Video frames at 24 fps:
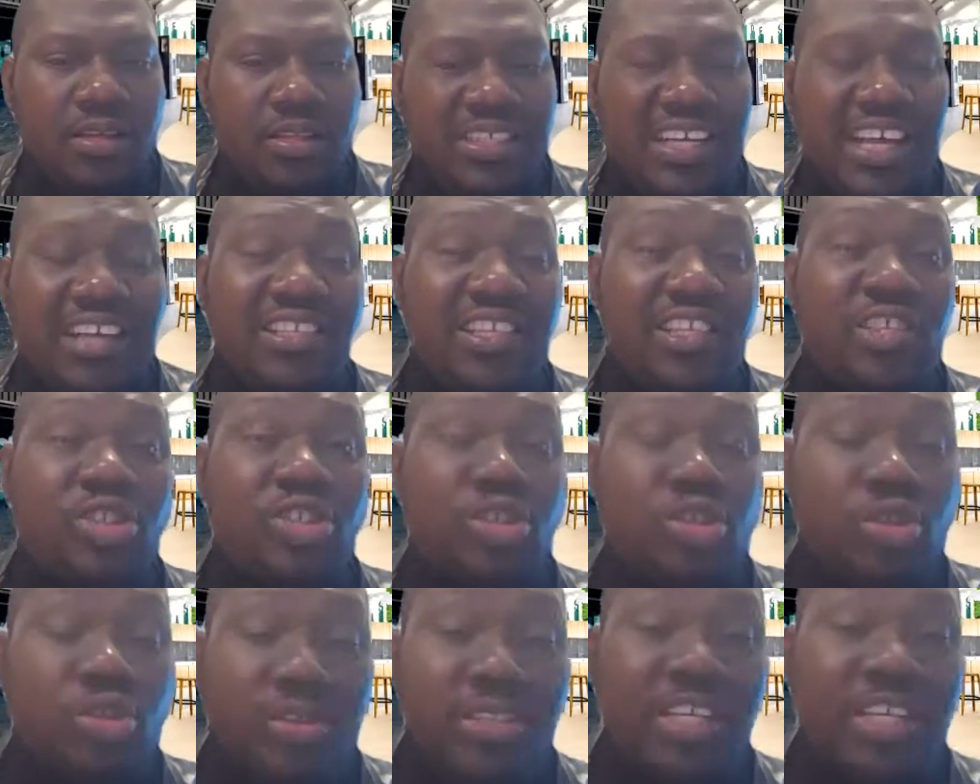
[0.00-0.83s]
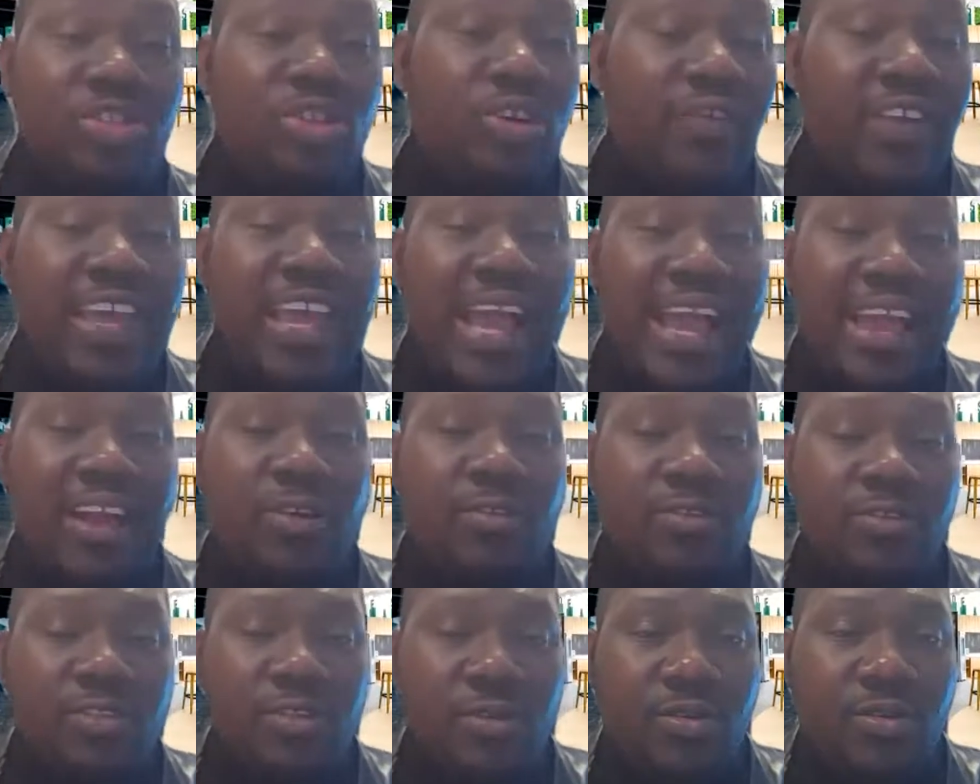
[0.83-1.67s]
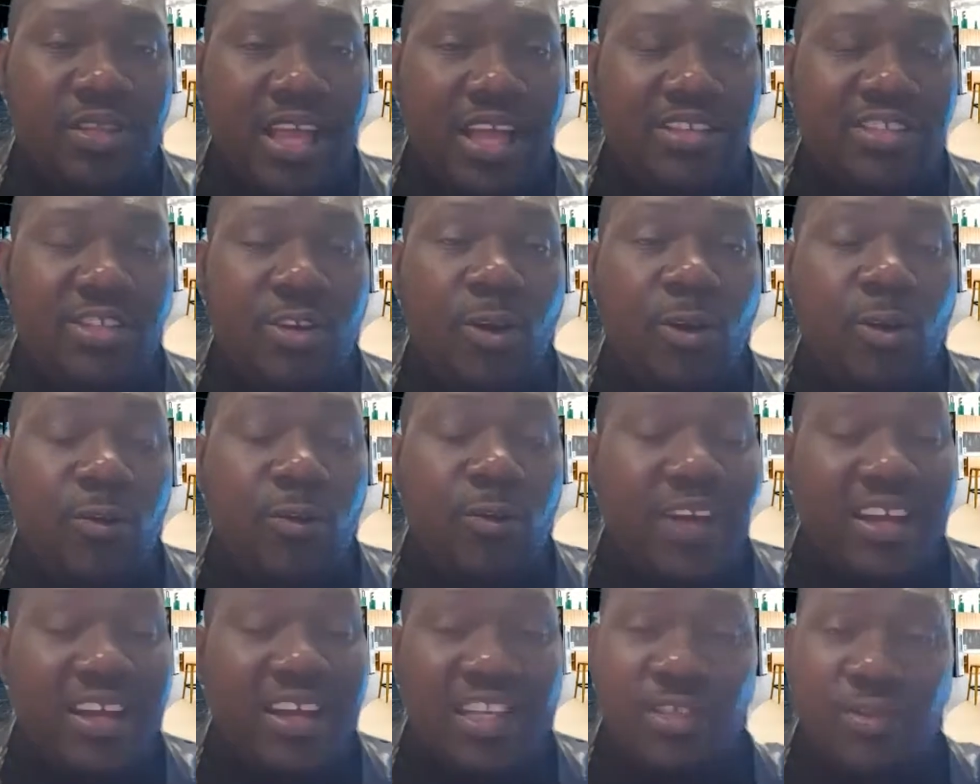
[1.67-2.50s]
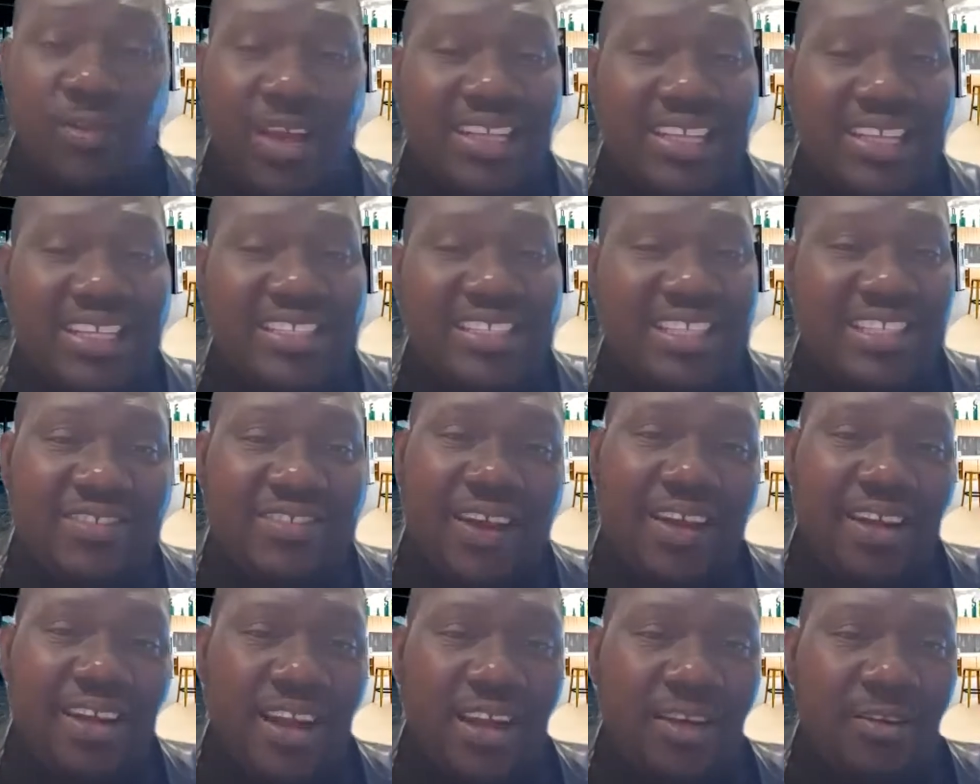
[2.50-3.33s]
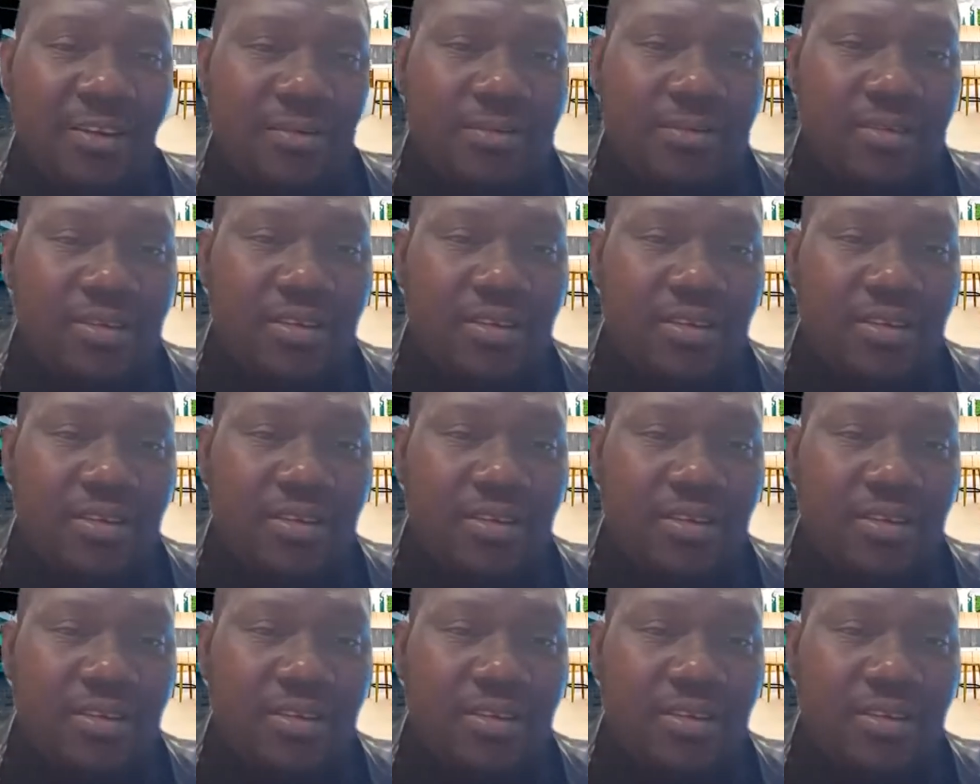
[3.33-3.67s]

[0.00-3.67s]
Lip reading: There's a shortage of AI consultants all over the United States right now.